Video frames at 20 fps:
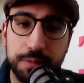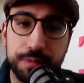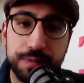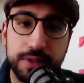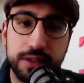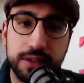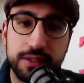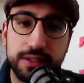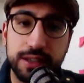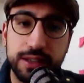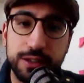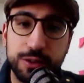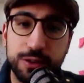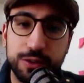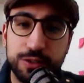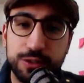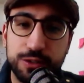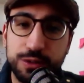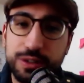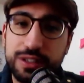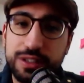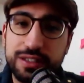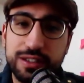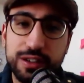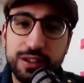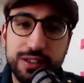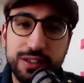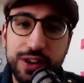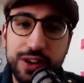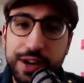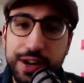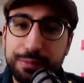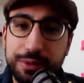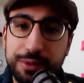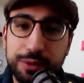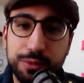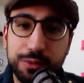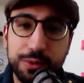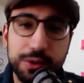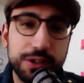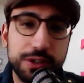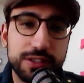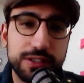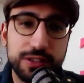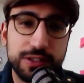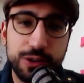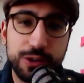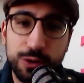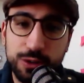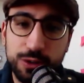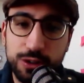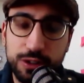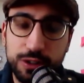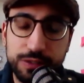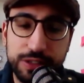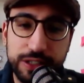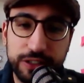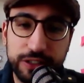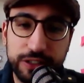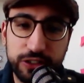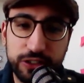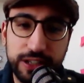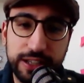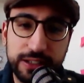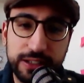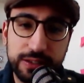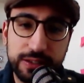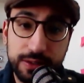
is that your students are typing words all over the chat.